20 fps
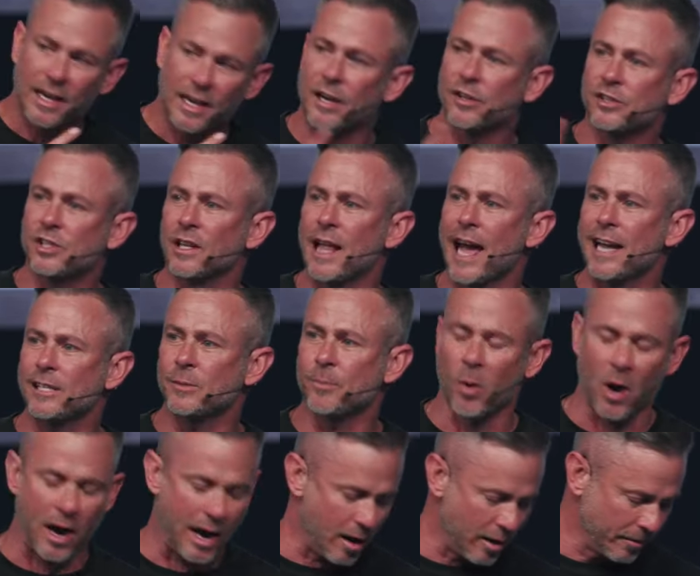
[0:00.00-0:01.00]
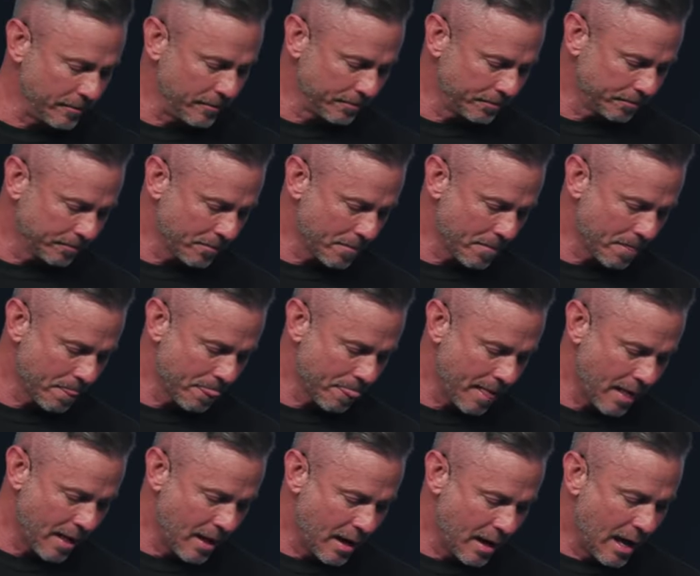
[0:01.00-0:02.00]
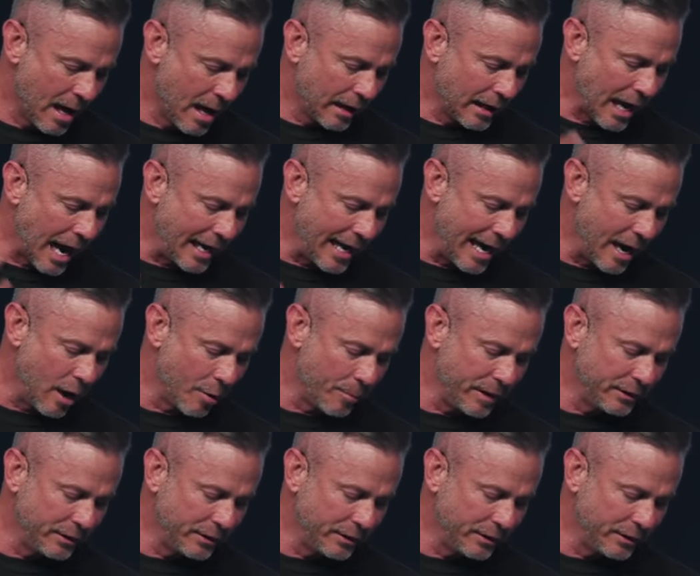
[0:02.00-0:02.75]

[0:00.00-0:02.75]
Here's the last prayer. God, help